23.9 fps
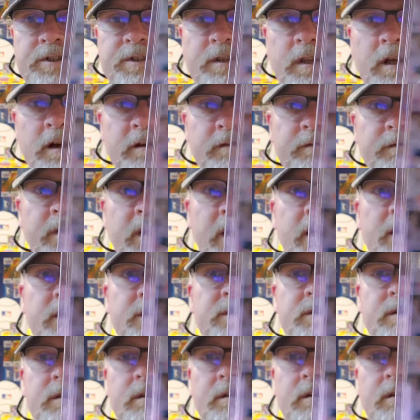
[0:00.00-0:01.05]

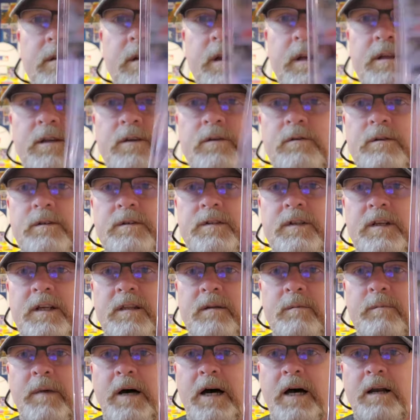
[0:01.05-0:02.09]
Slugfest. Like, you can see
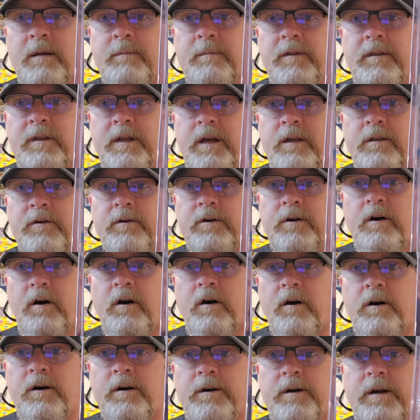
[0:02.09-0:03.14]
the bottom of the other
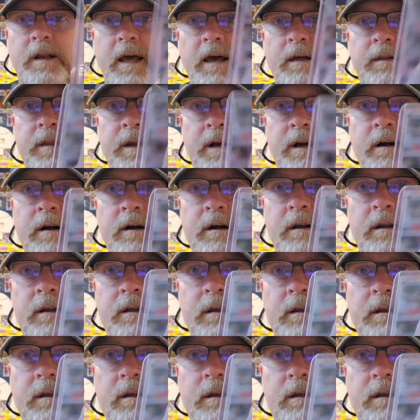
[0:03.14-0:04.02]
card down there.